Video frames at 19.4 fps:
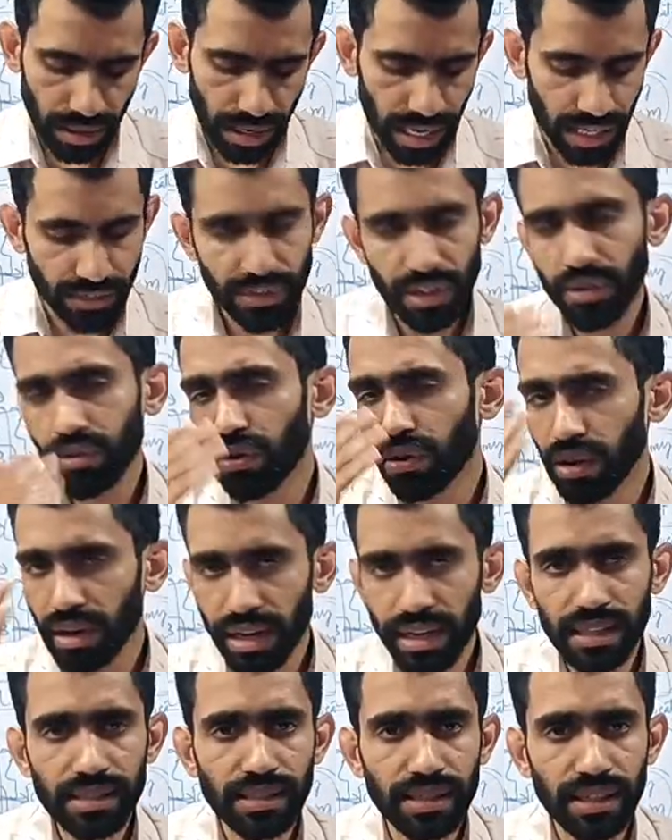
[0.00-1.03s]
As we have
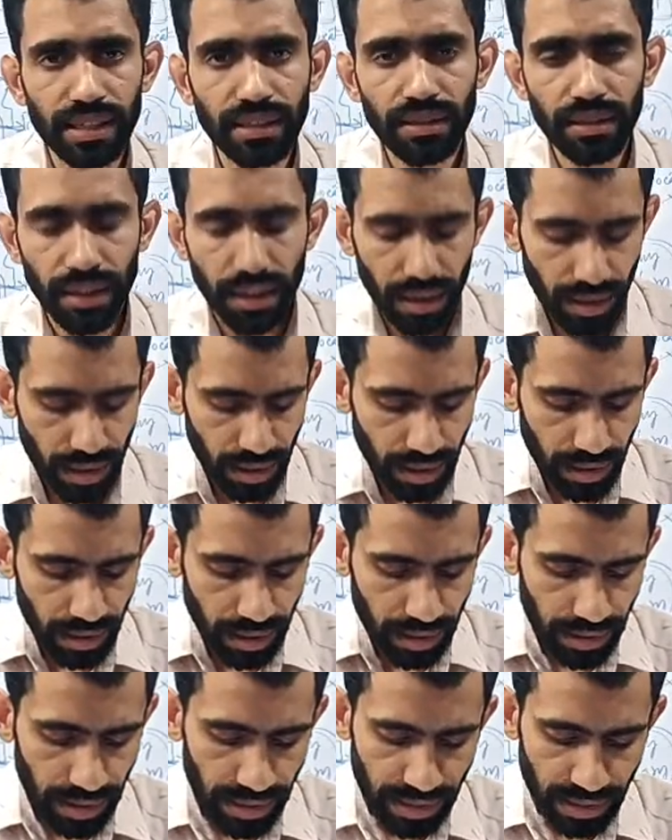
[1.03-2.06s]
already seen,
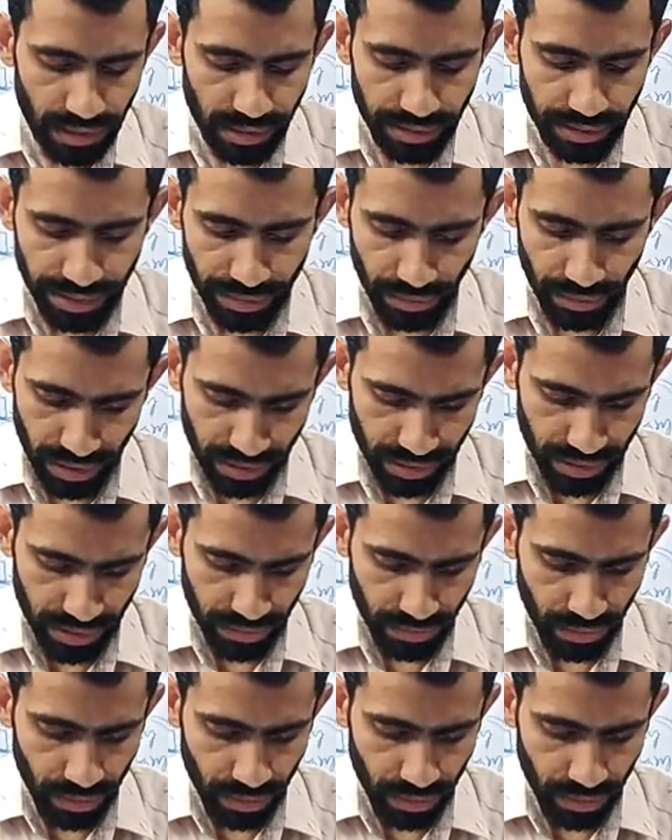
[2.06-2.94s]
let us revise.